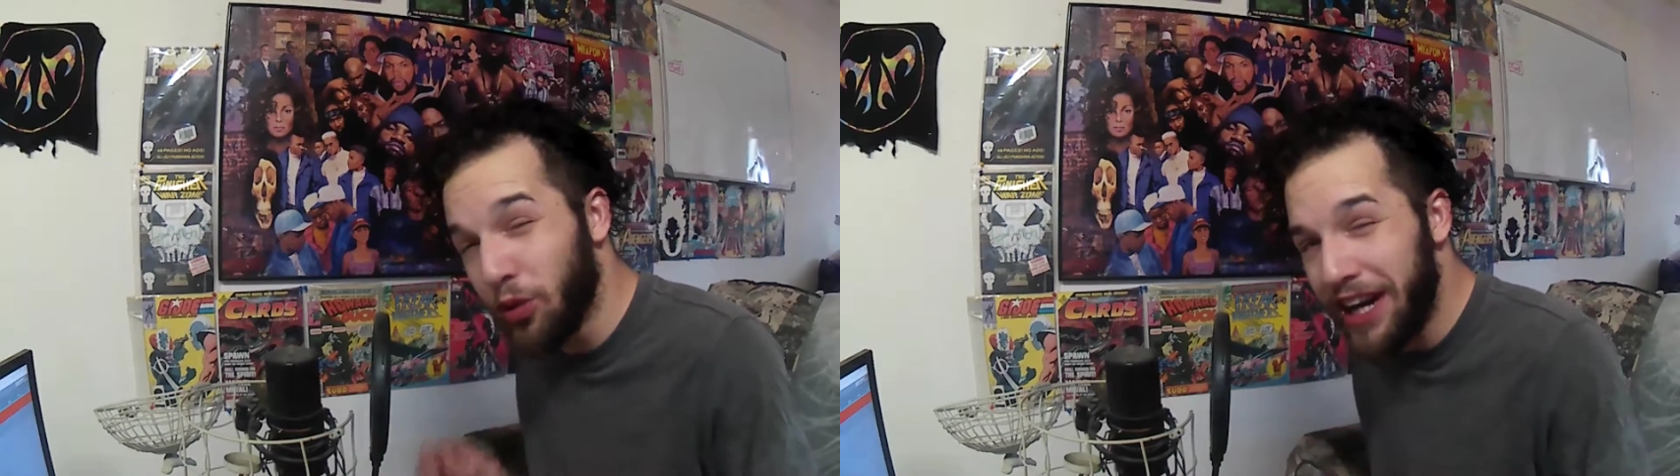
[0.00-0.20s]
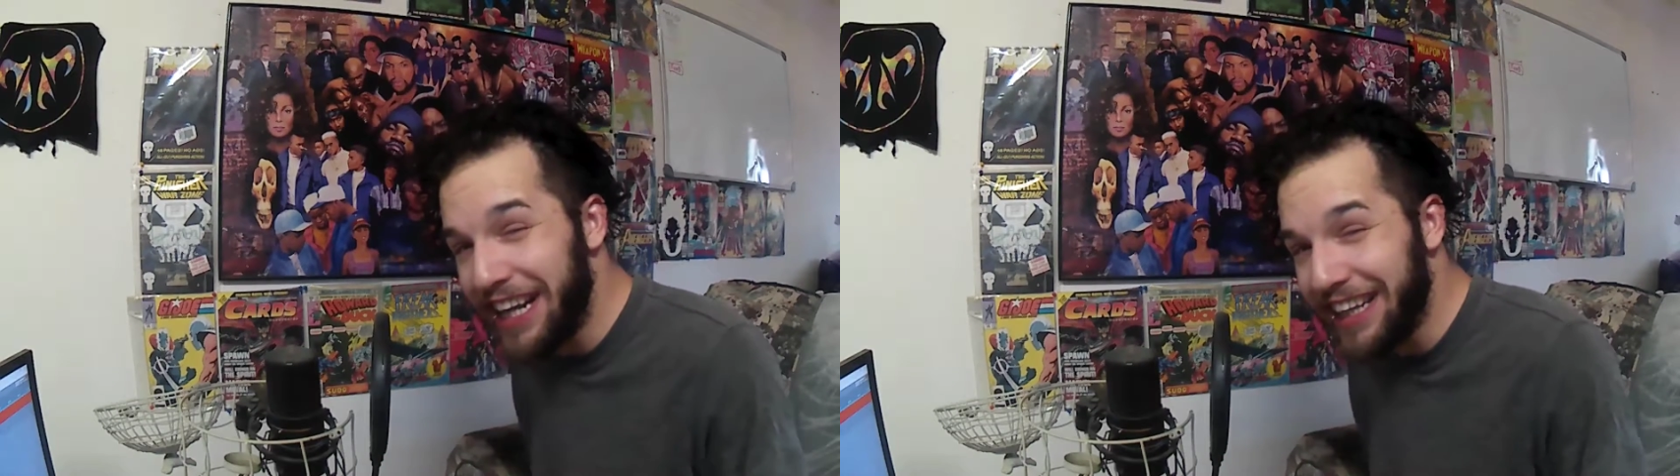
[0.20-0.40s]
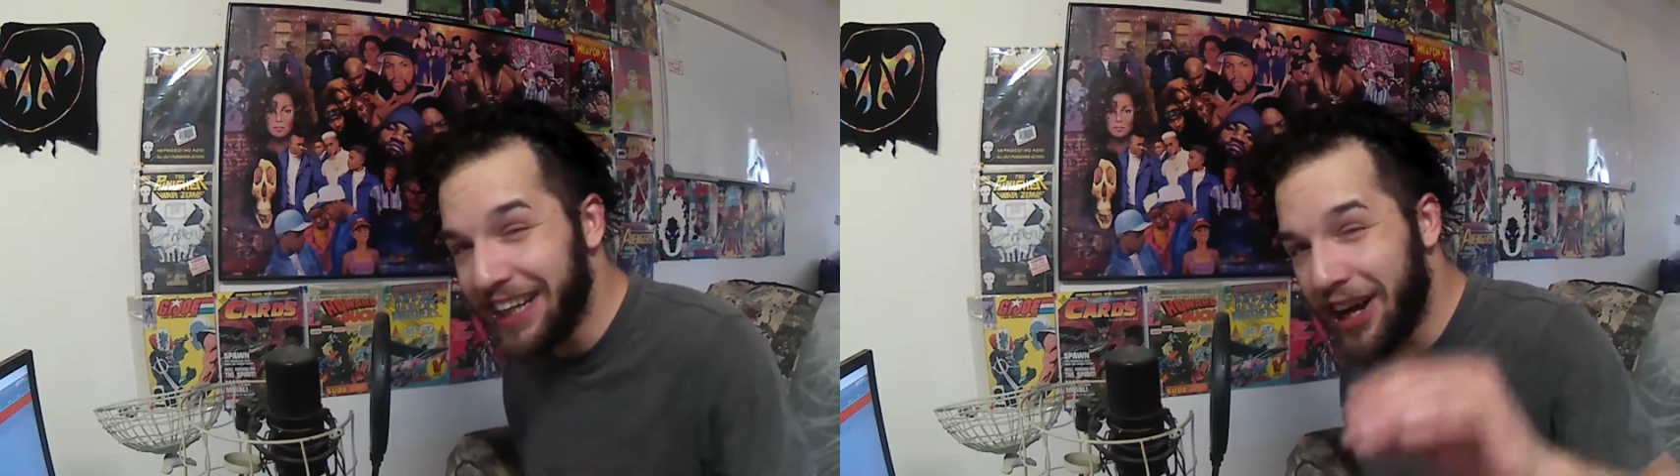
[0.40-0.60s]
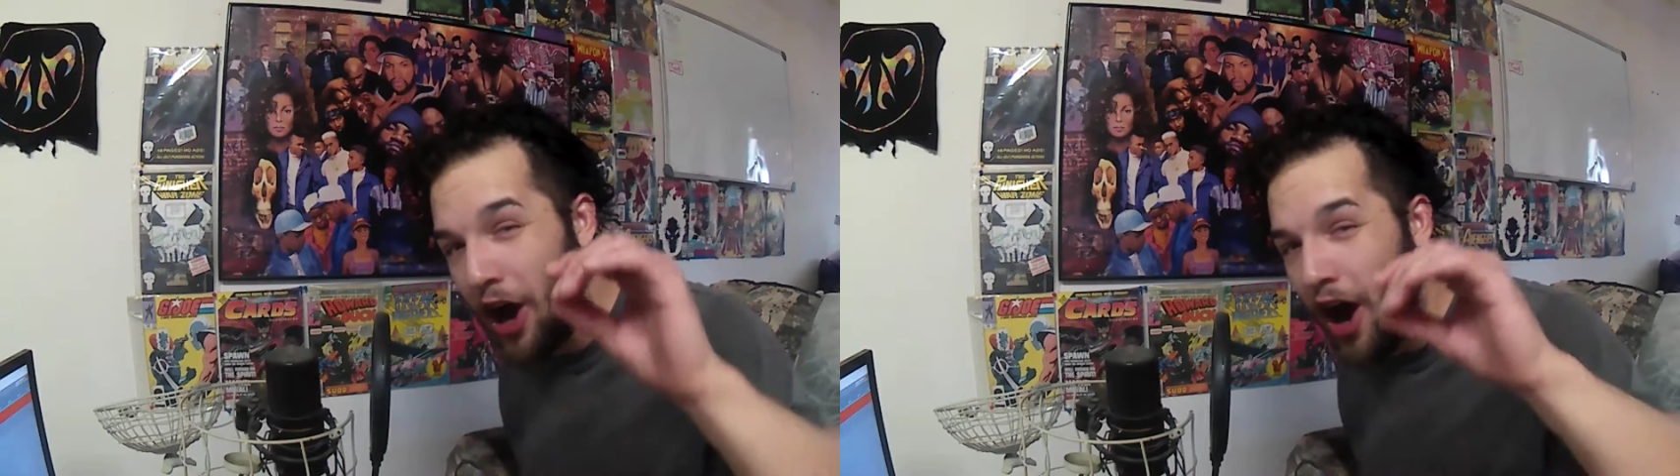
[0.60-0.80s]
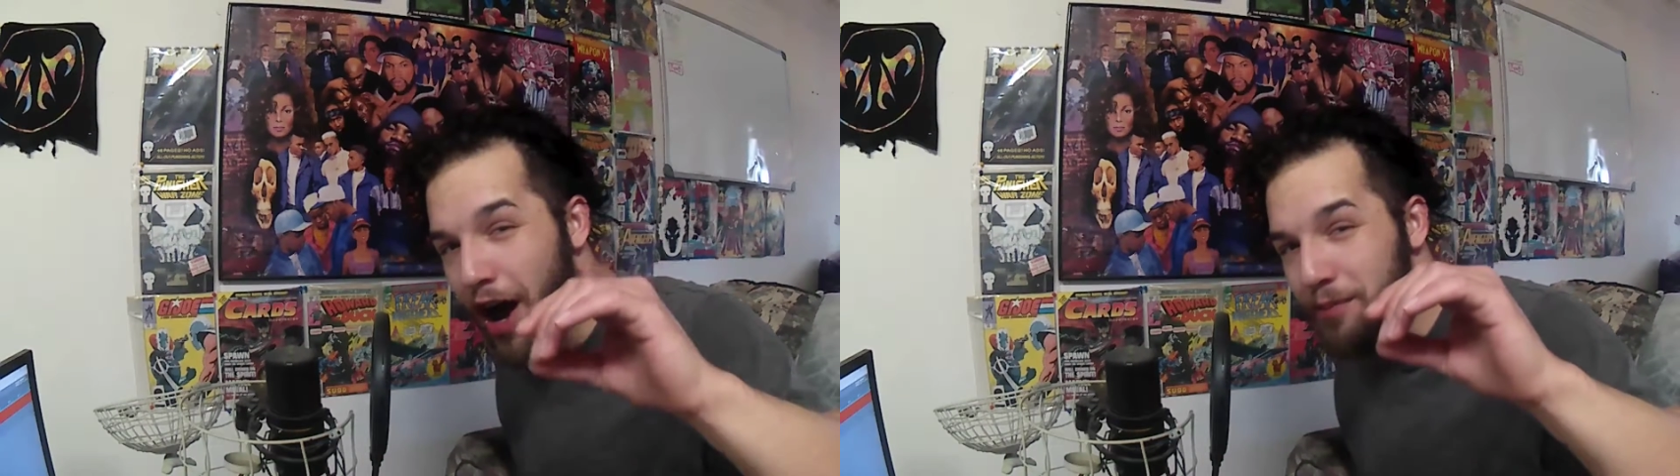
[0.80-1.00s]
reading the
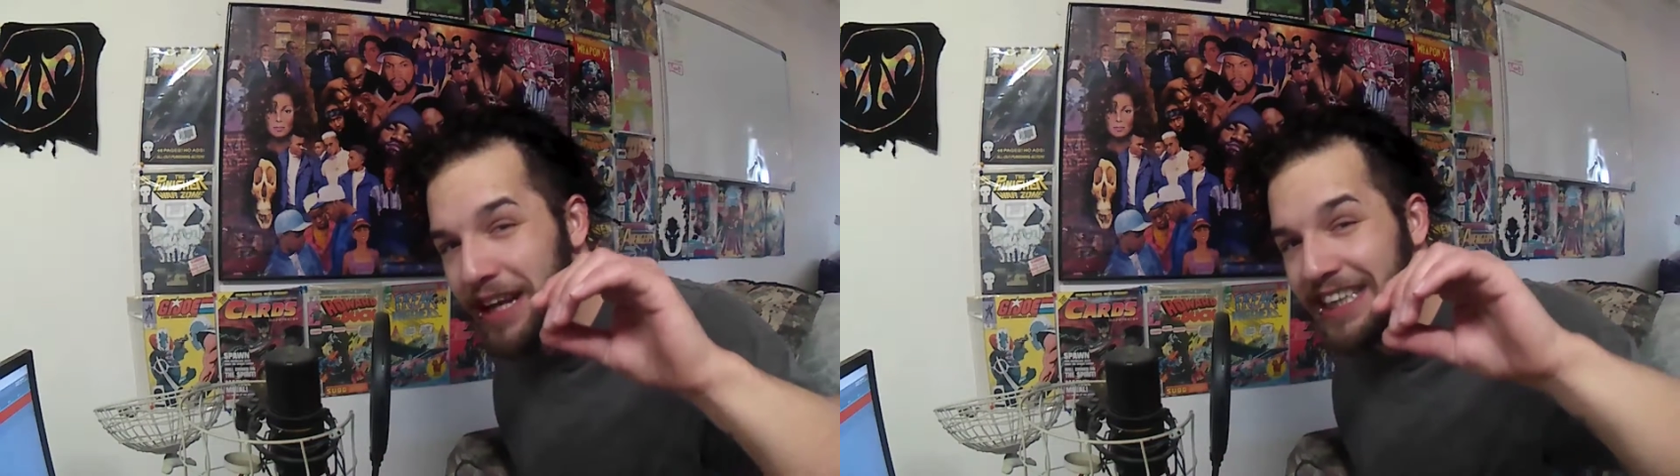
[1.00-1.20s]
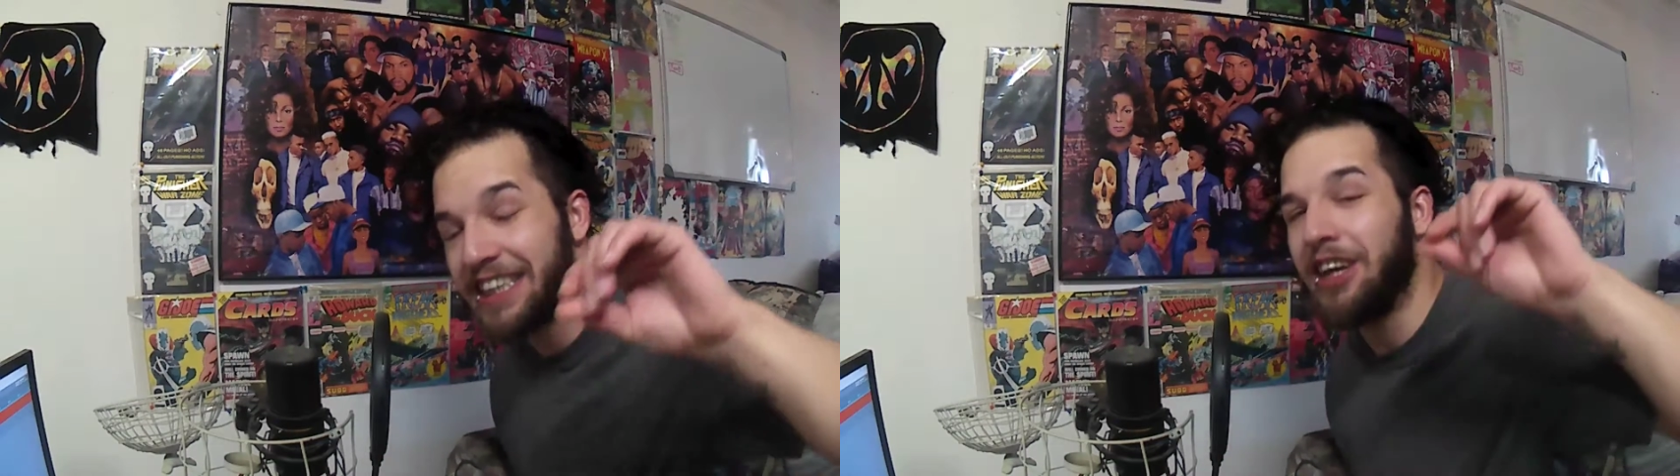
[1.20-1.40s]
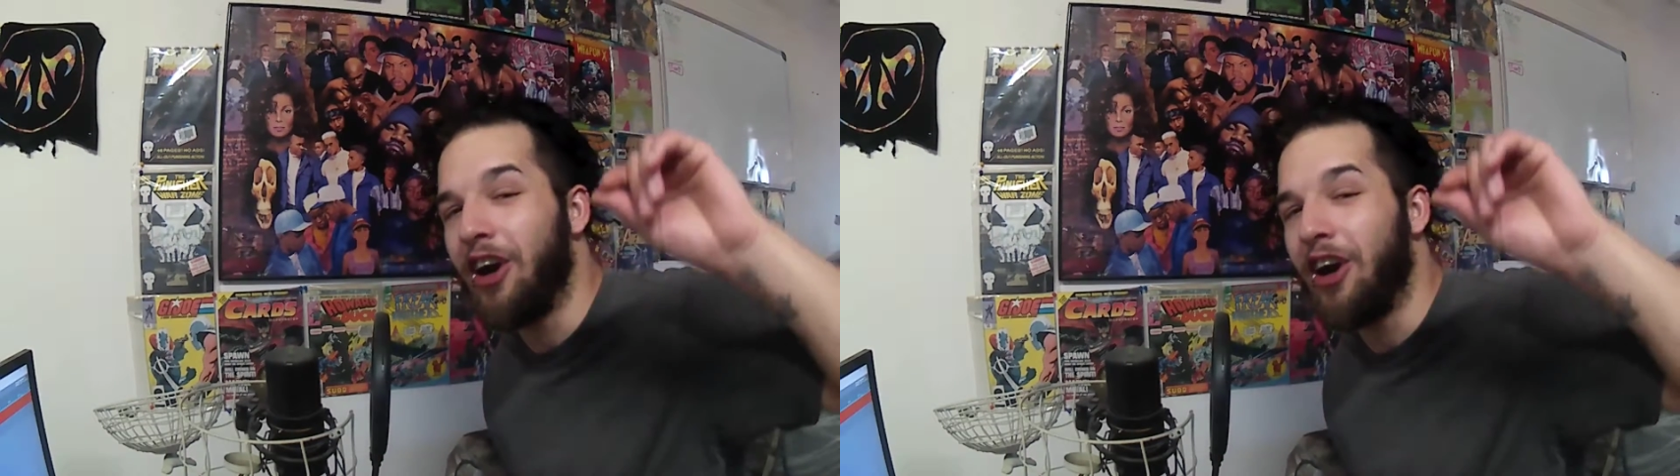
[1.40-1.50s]
comments